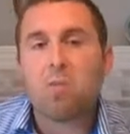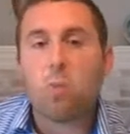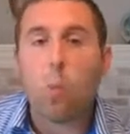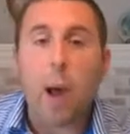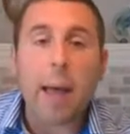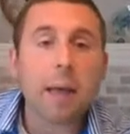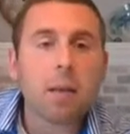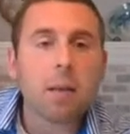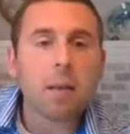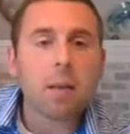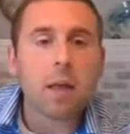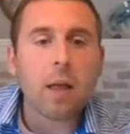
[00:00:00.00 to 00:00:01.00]
wet.
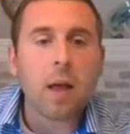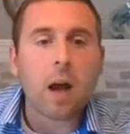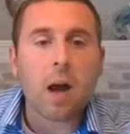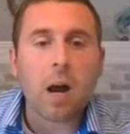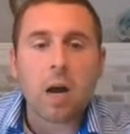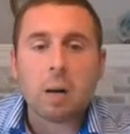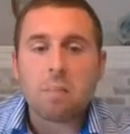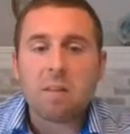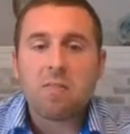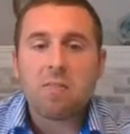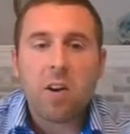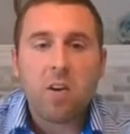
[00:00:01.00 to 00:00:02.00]

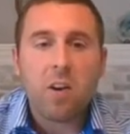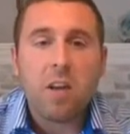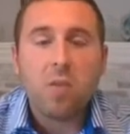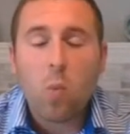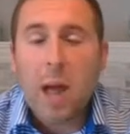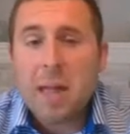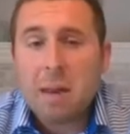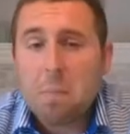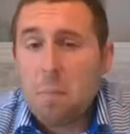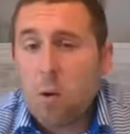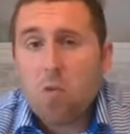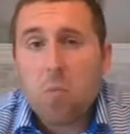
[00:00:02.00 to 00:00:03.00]
It's very wet in
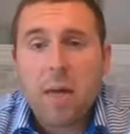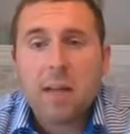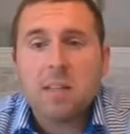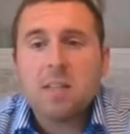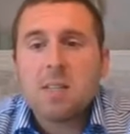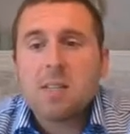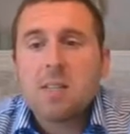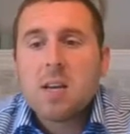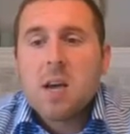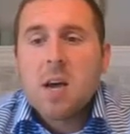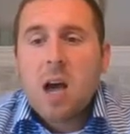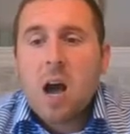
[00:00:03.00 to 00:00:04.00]
most places.
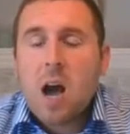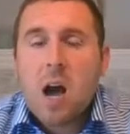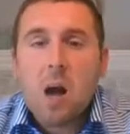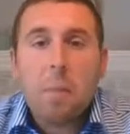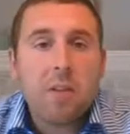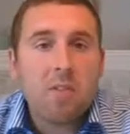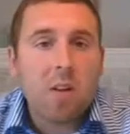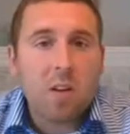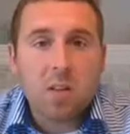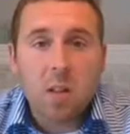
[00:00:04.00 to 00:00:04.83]
There's also